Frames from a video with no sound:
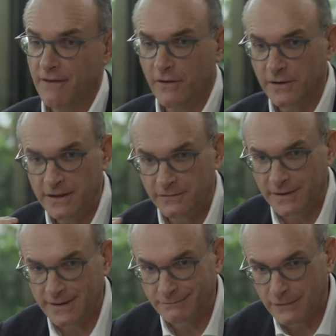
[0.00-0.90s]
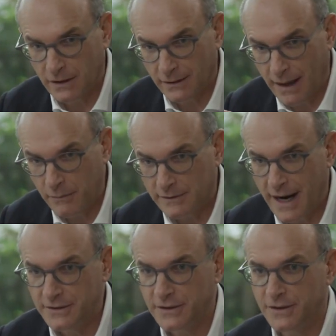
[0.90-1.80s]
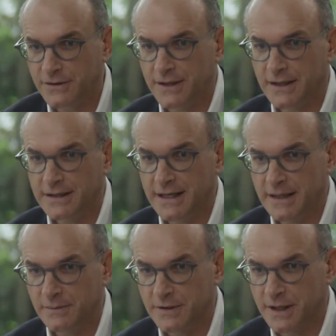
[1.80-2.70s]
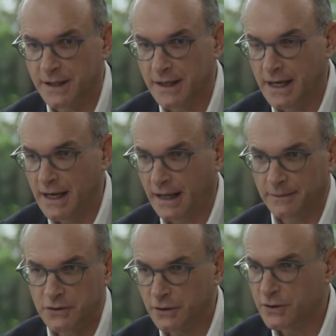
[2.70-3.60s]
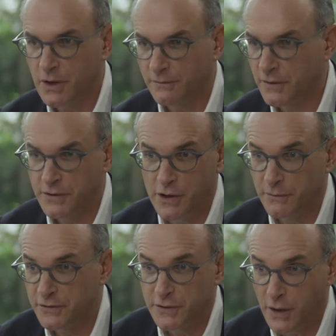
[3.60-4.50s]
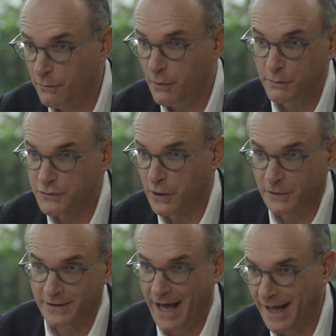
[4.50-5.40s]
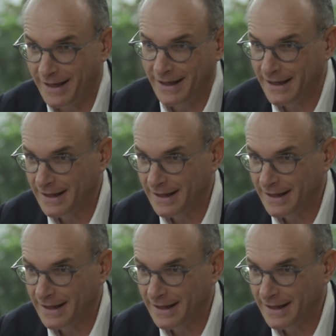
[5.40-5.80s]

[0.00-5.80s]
a very different collaborations in the teams. And I'm sure you observed that